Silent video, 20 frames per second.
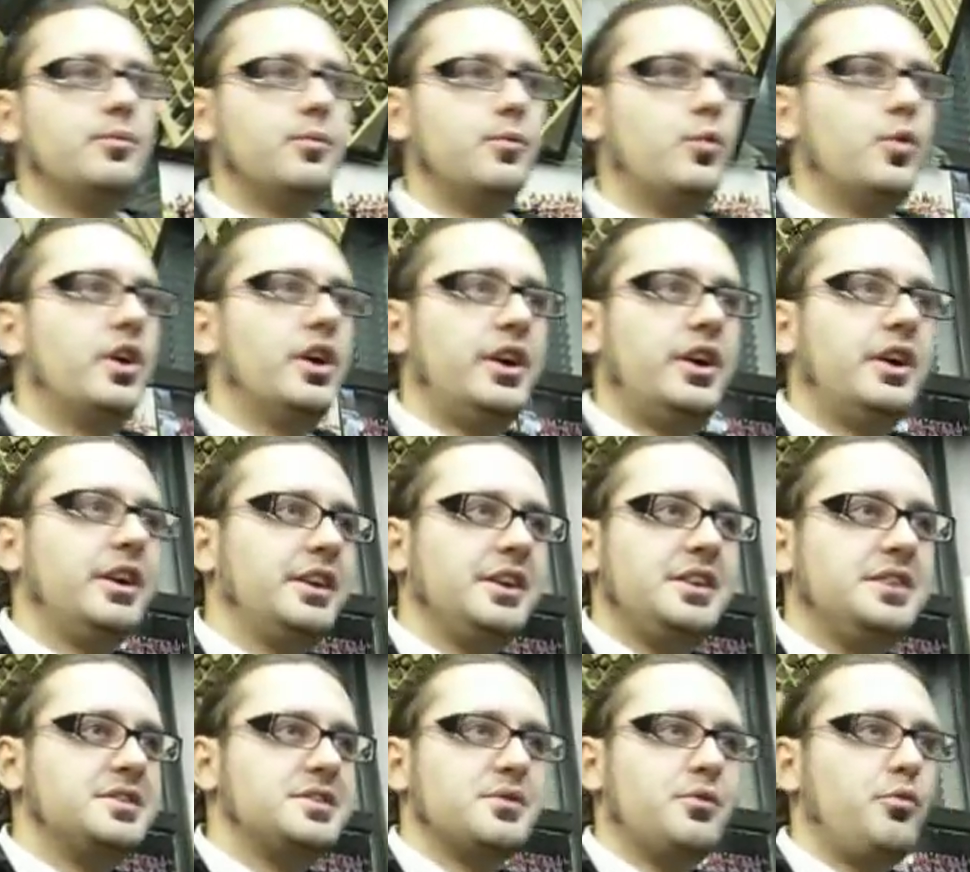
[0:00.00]
where
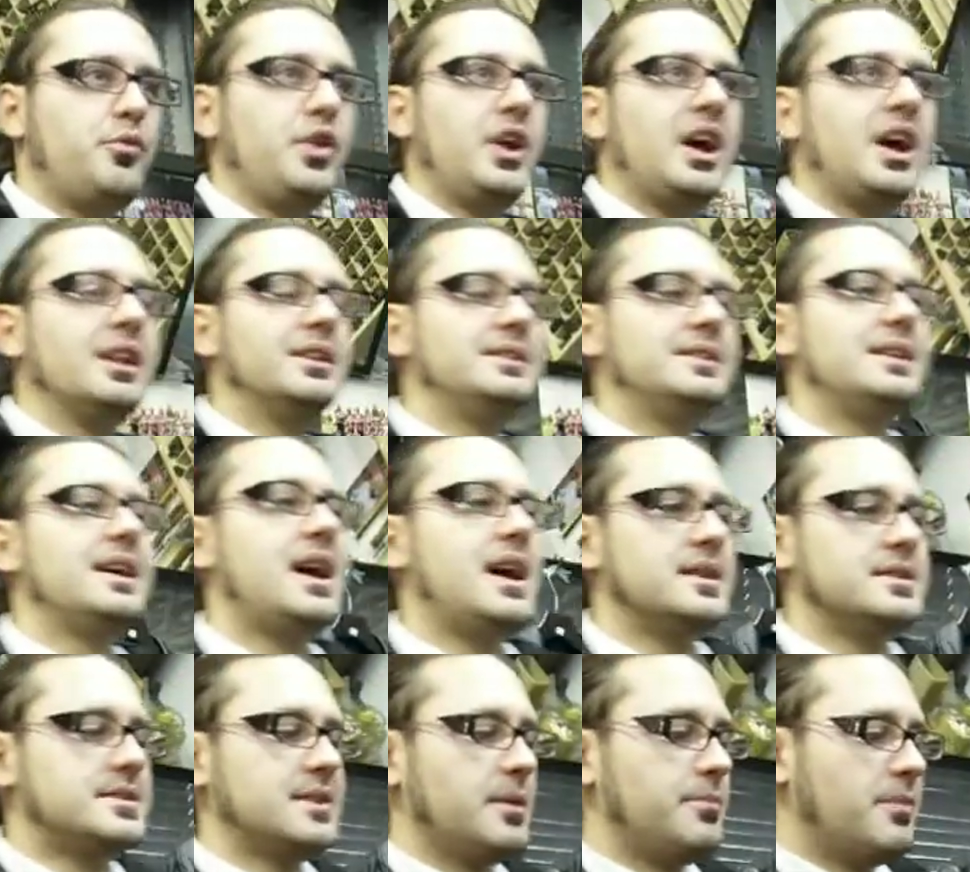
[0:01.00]
is real the
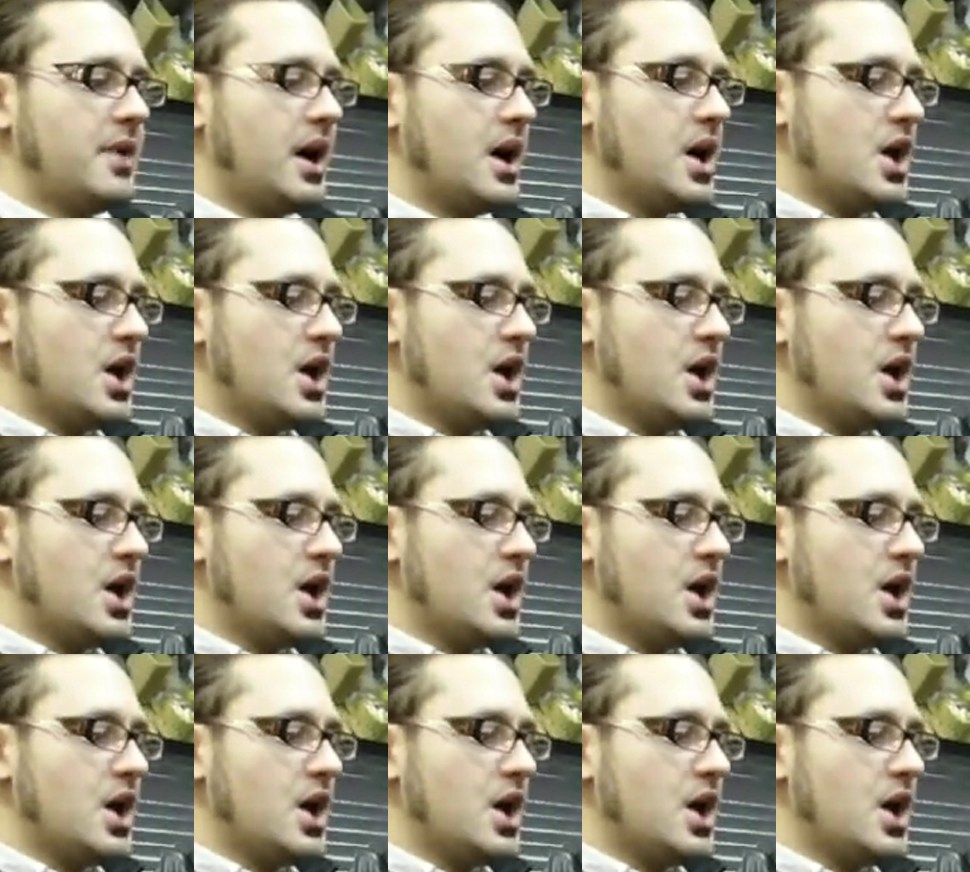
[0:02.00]
item.